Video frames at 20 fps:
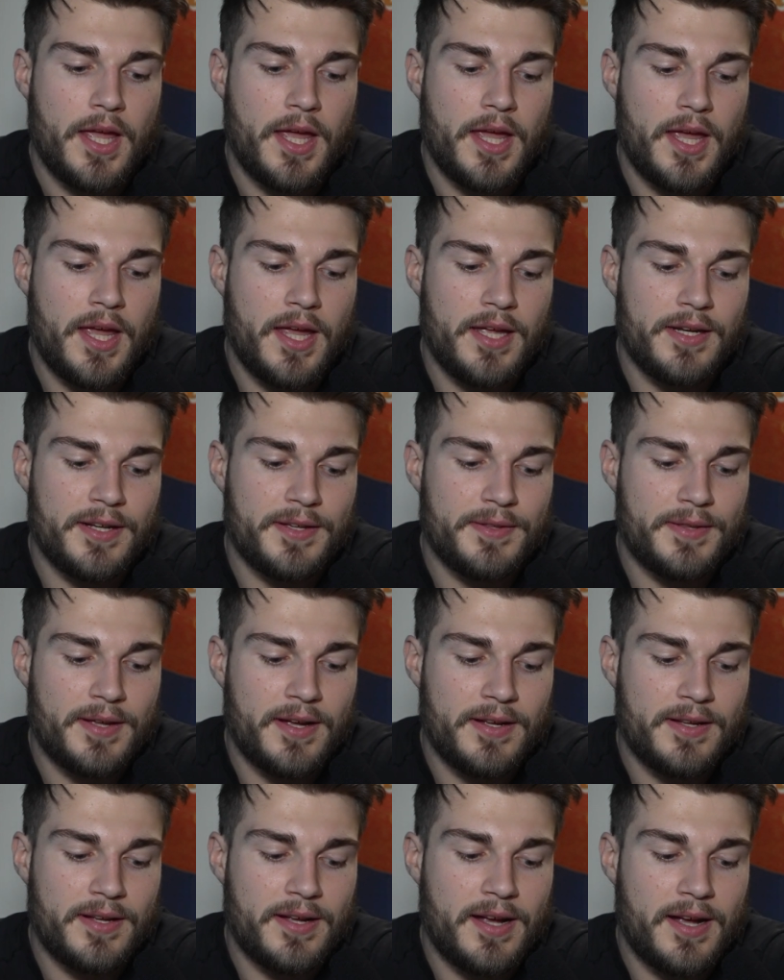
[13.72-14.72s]
And
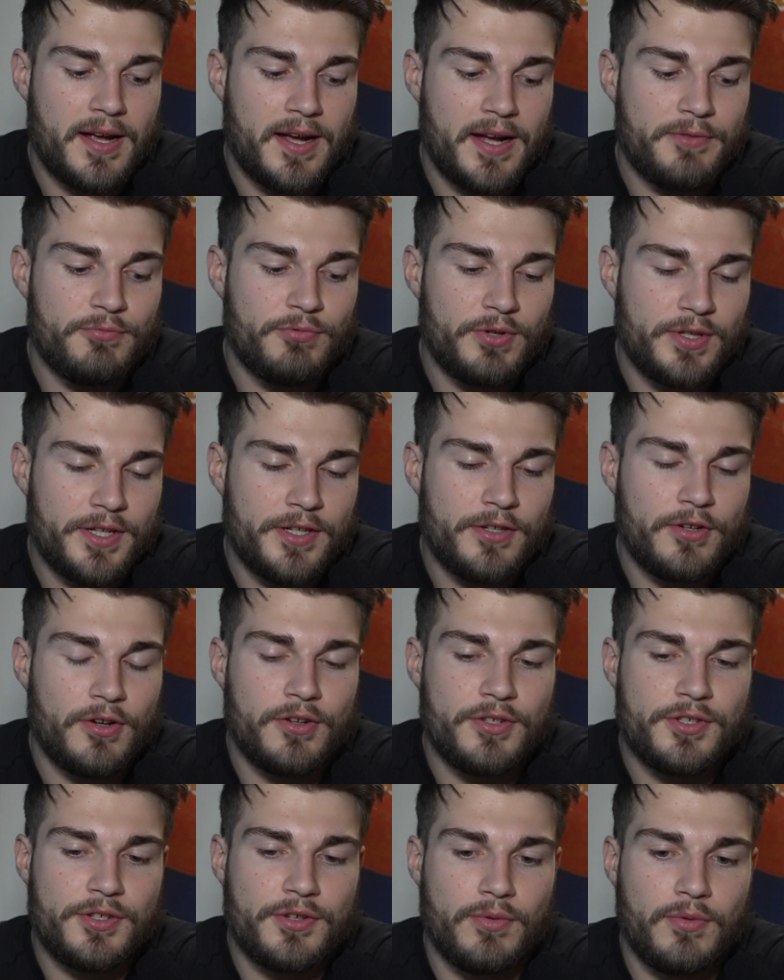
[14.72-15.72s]
I really
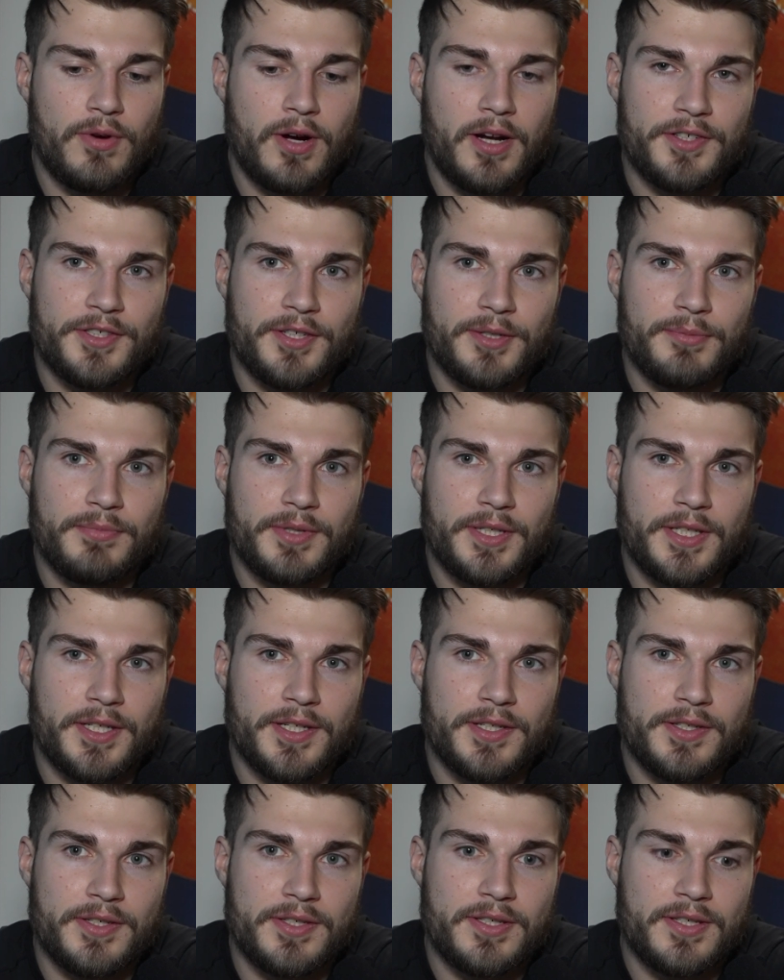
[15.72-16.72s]
encourage you to watch it
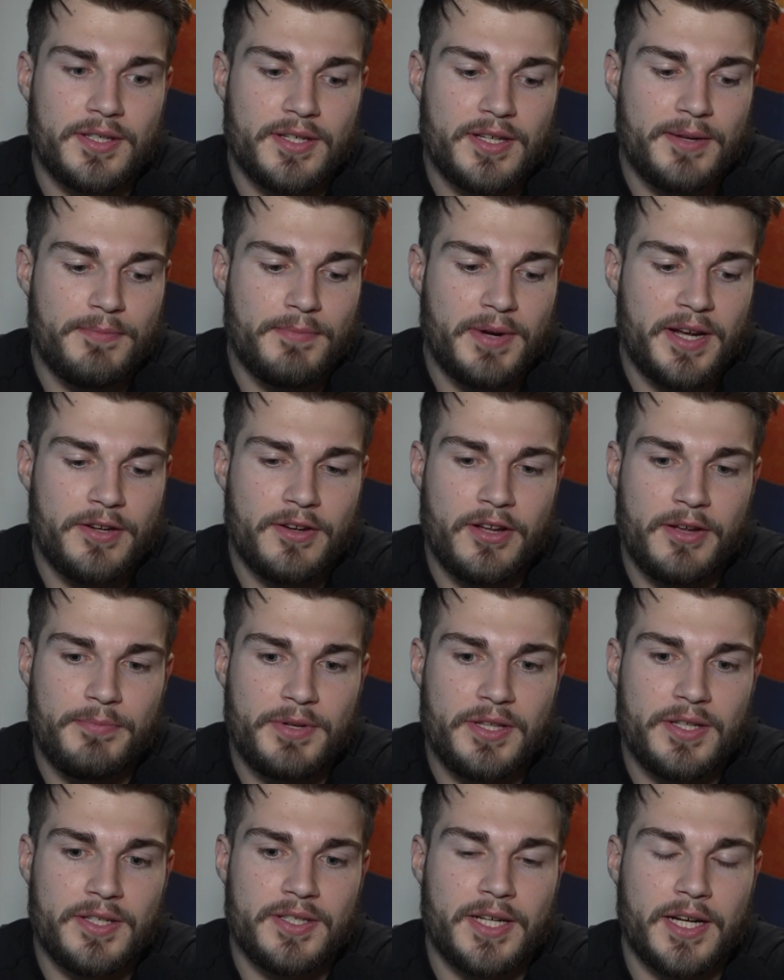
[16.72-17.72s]
because it might not
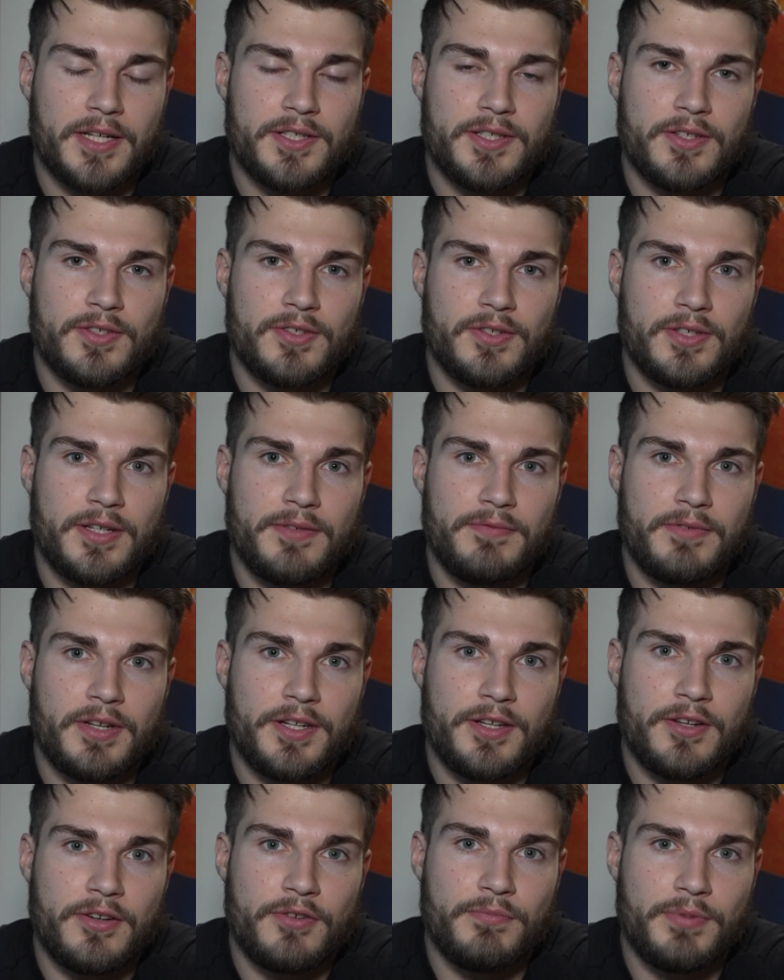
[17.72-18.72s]
be the sexiest looking
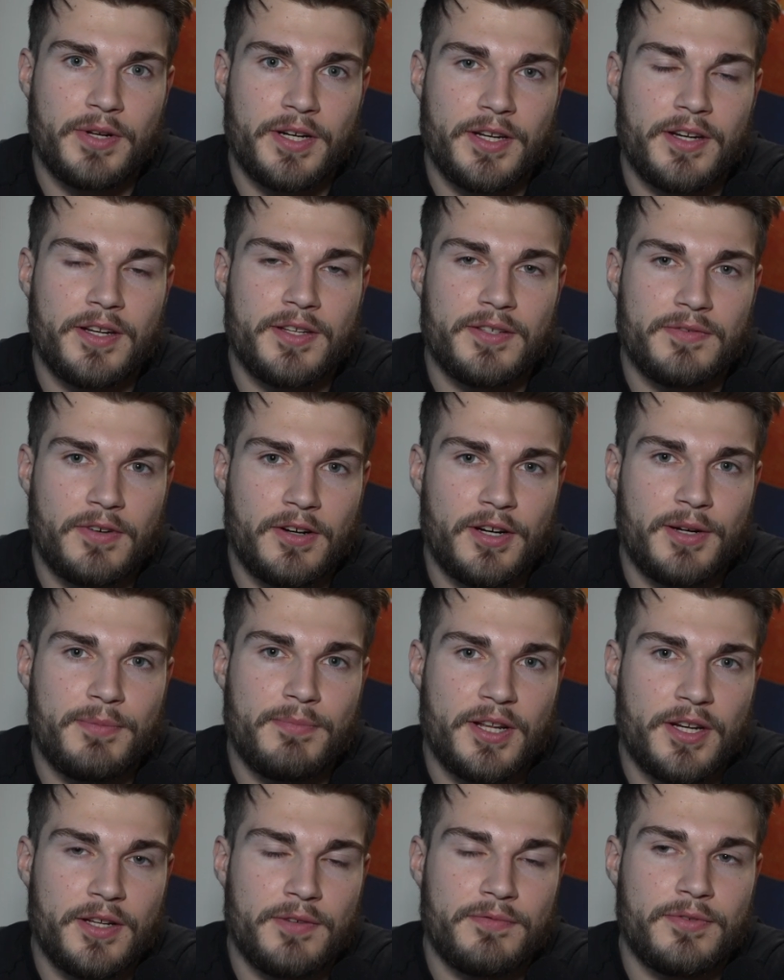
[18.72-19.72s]
video, but it is very
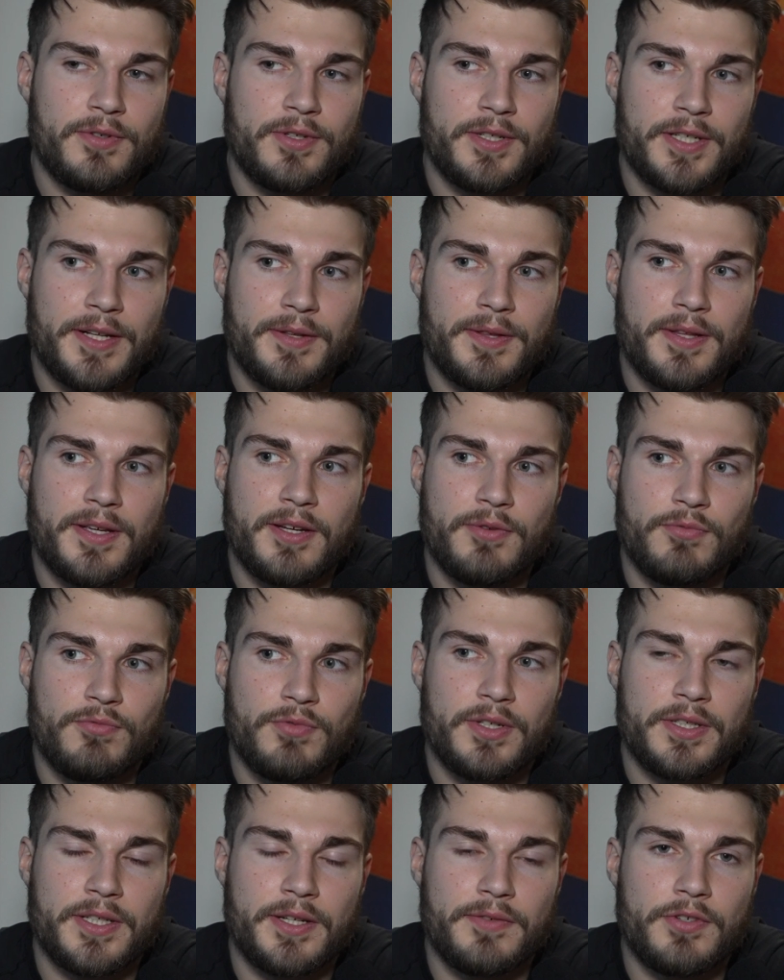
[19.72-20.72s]
meaningful. And I think it
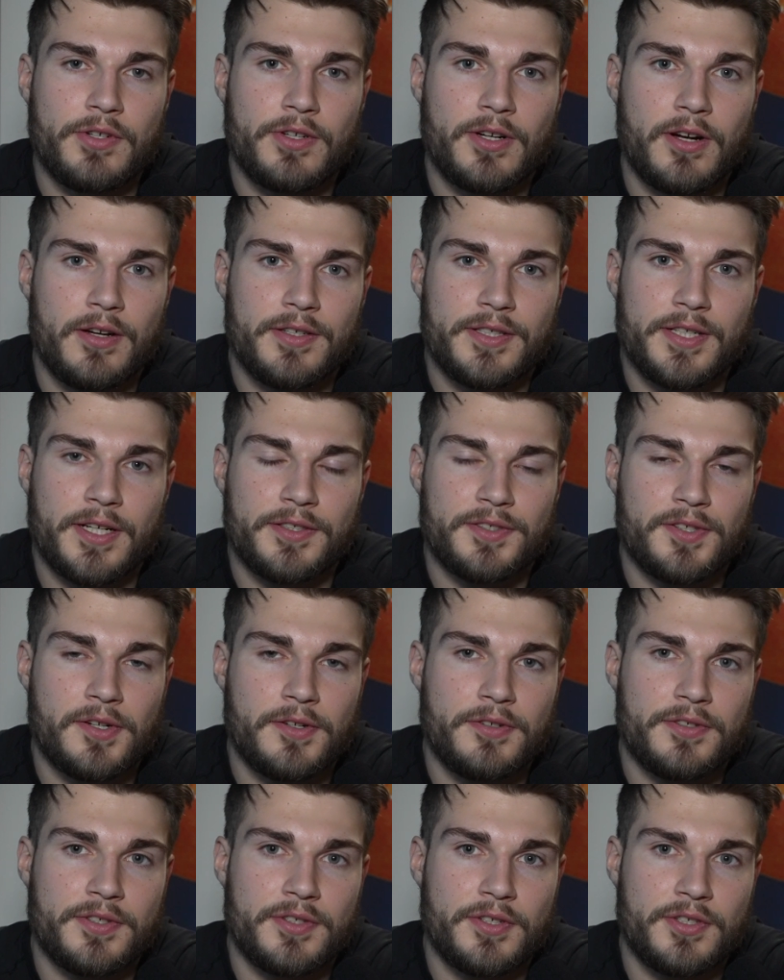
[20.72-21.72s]
will give you context
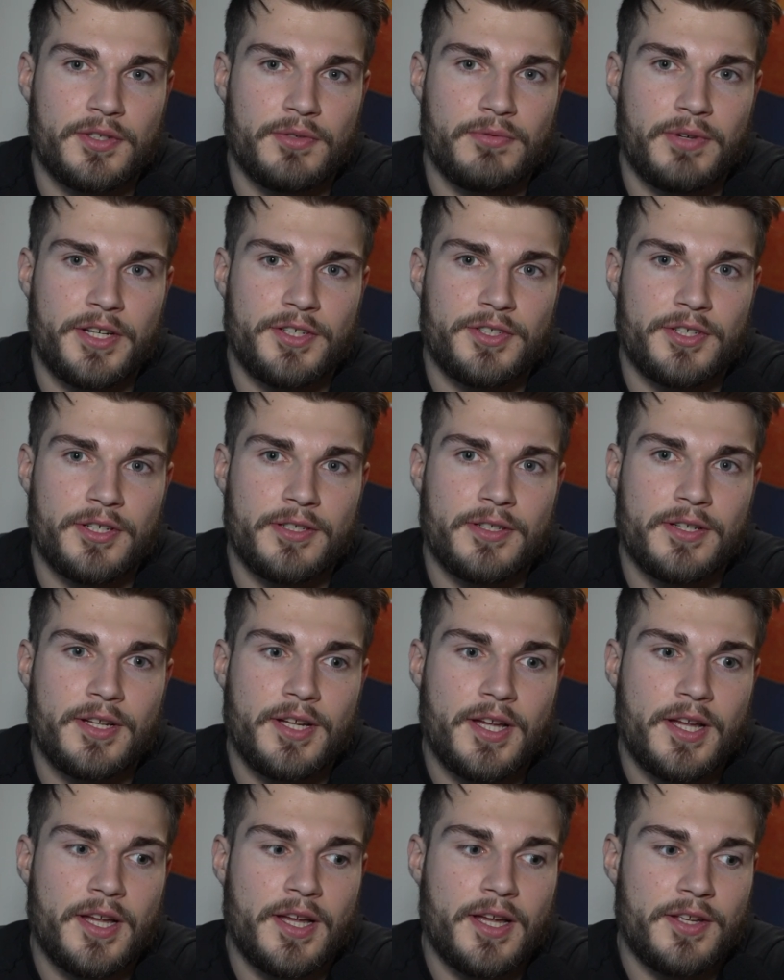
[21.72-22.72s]
on your situation.
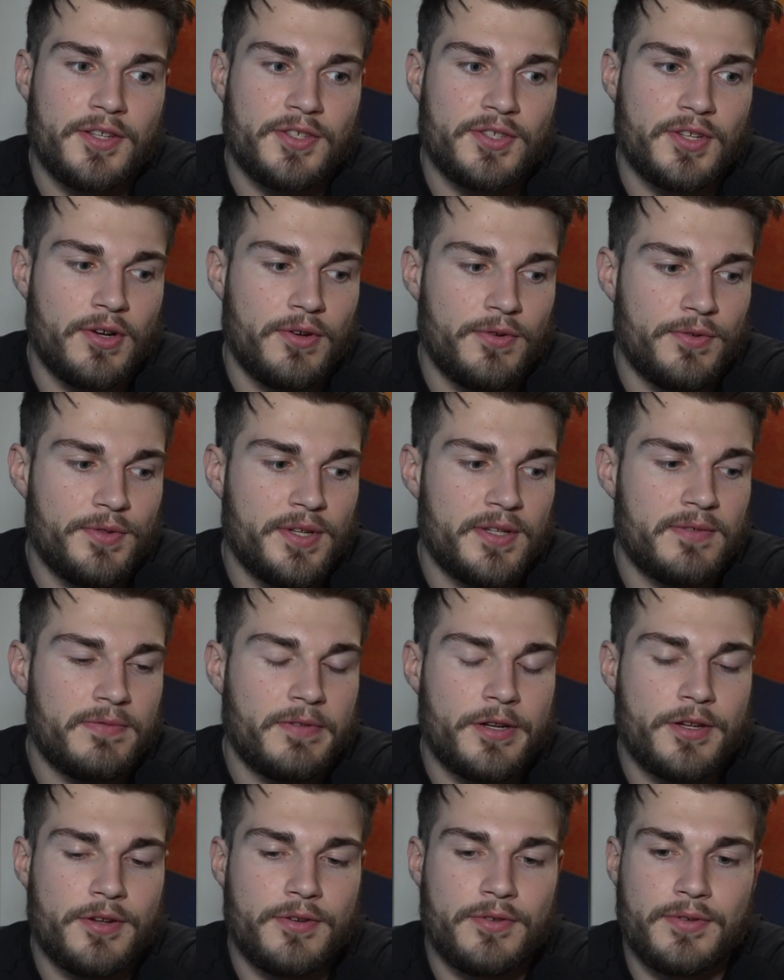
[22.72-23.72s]
So this
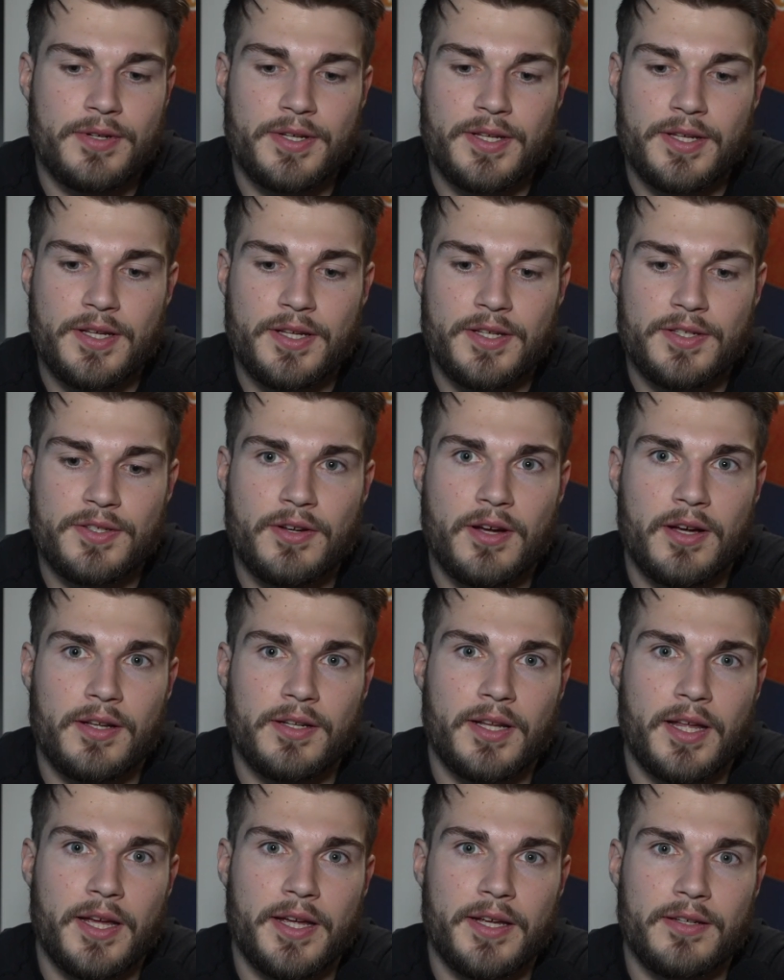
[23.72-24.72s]
video is
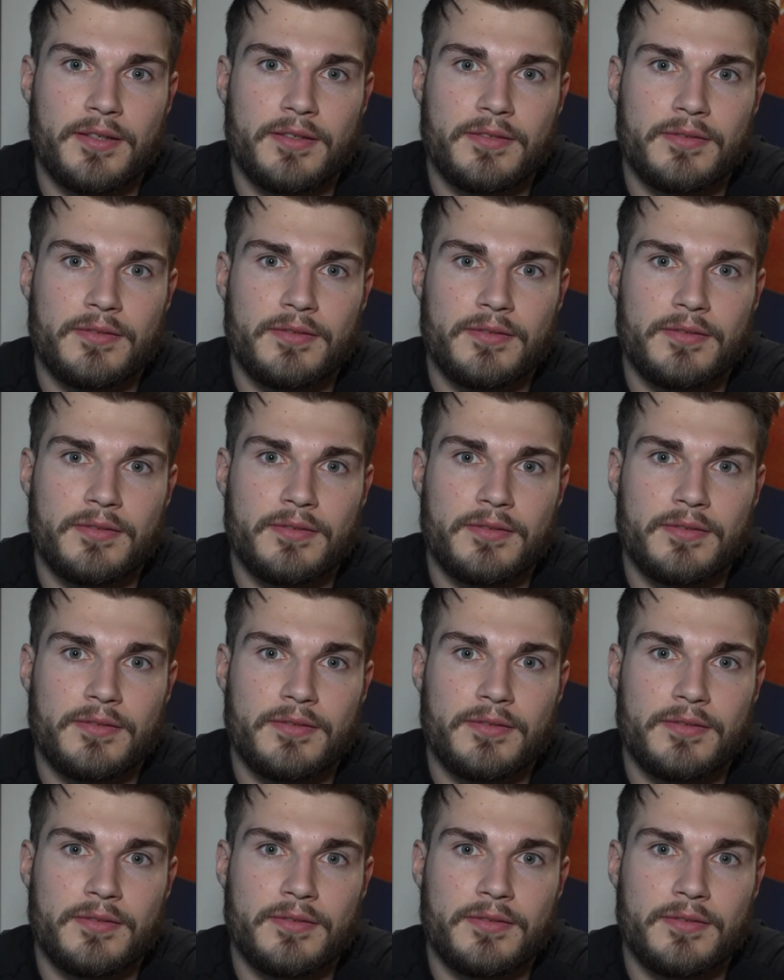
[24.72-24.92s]
not like